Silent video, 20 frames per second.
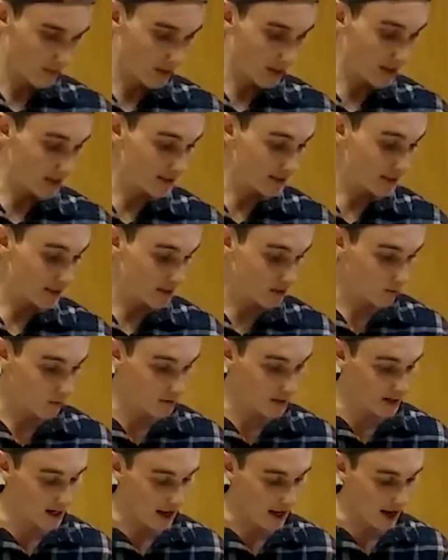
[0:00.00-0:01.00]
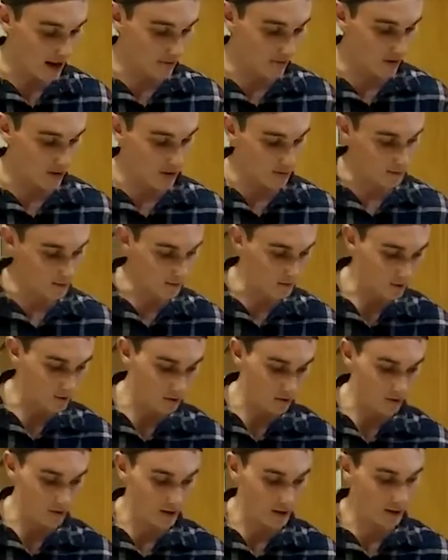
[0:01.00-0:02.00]
And it says 1.5 cups of
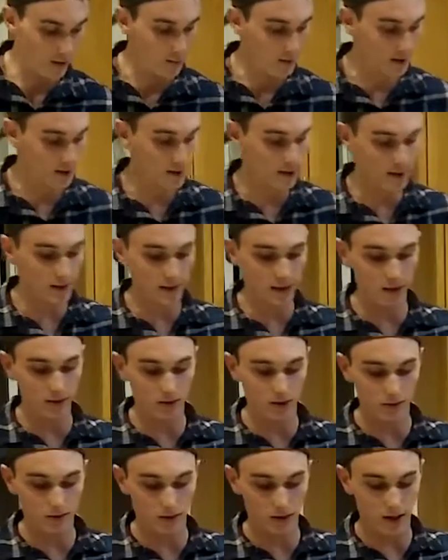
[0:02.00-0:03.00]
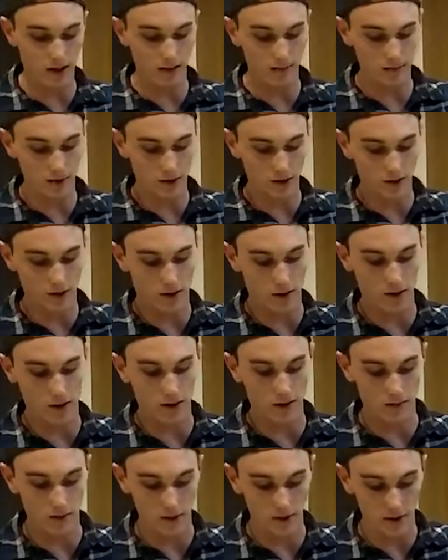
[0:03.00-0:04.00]
Truvia, but since it's 2 times
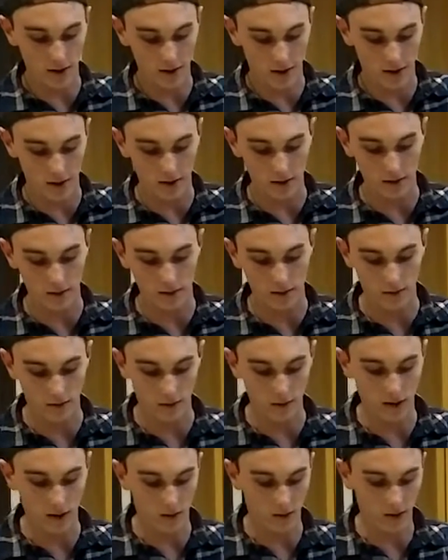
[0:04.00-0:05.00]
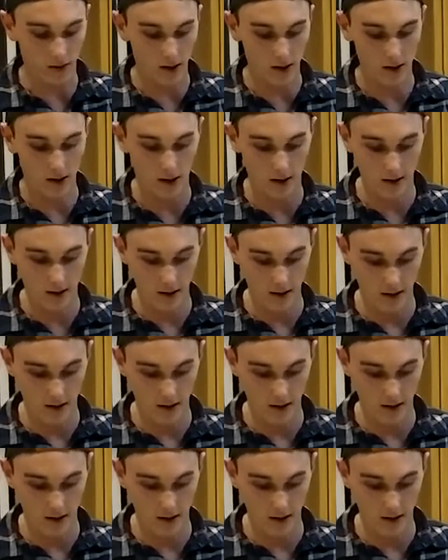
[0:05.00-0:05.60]
stronger, we're just going to use 3/4.